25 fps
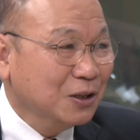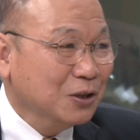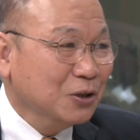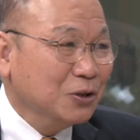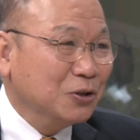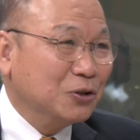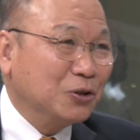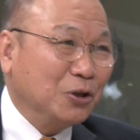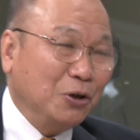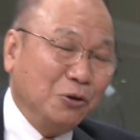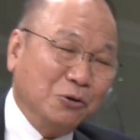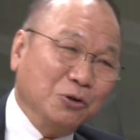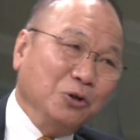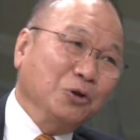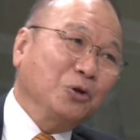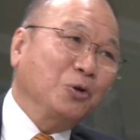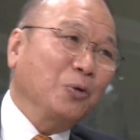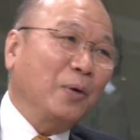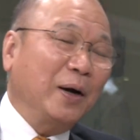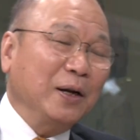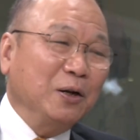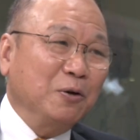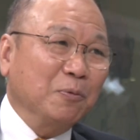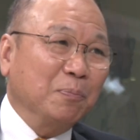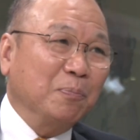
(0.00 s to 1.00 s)
So you
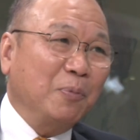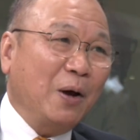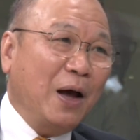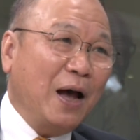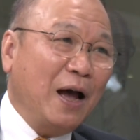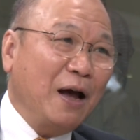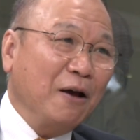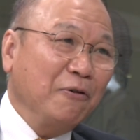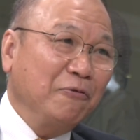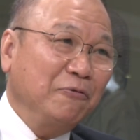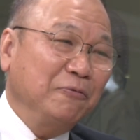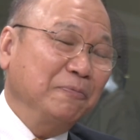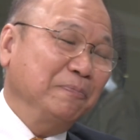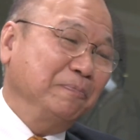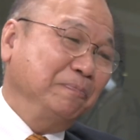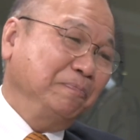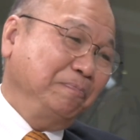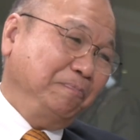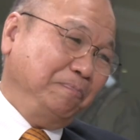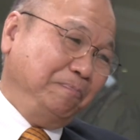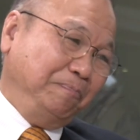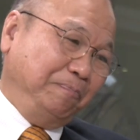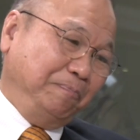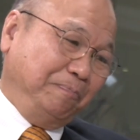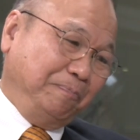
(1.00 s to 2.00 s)
don't want to have
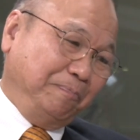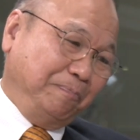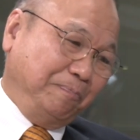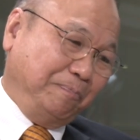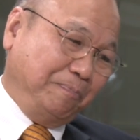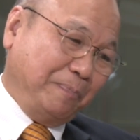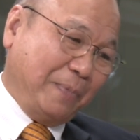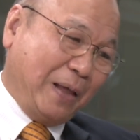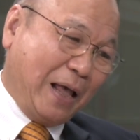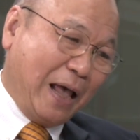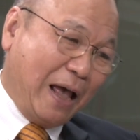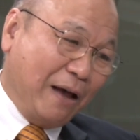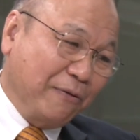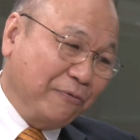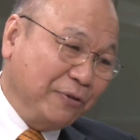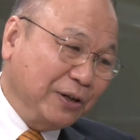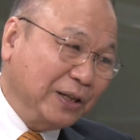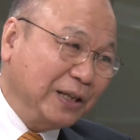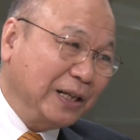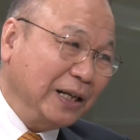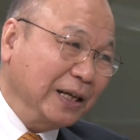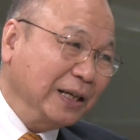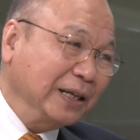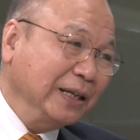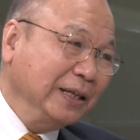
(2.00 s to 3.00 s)

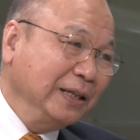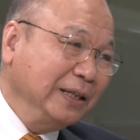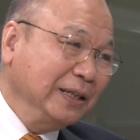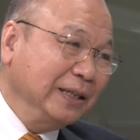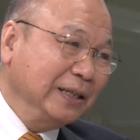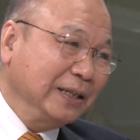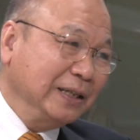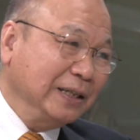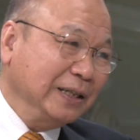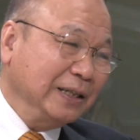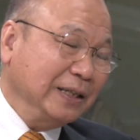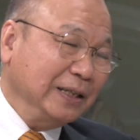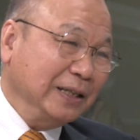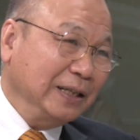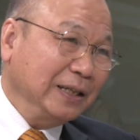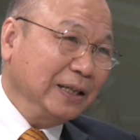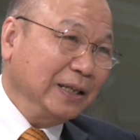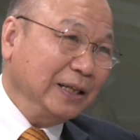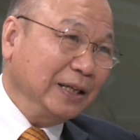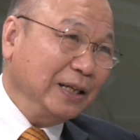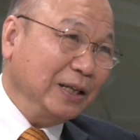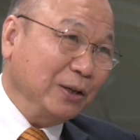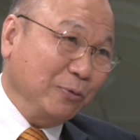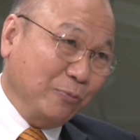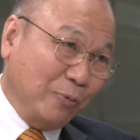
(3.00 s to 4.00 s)
everything
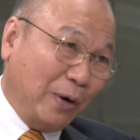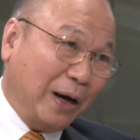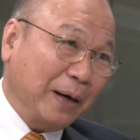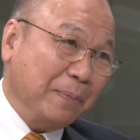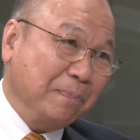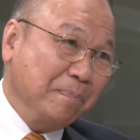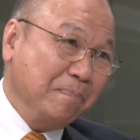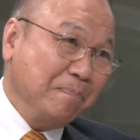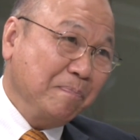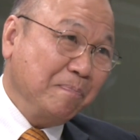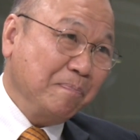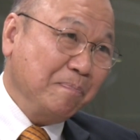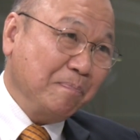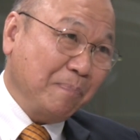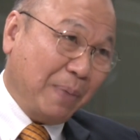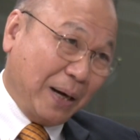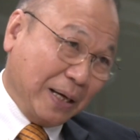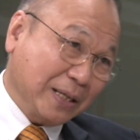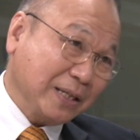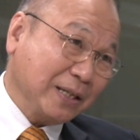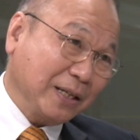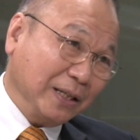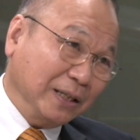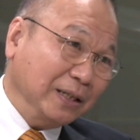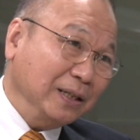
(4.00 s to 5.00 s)
in one
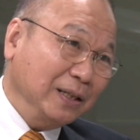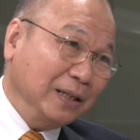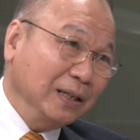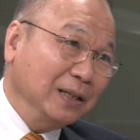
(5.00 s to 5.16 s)
basket.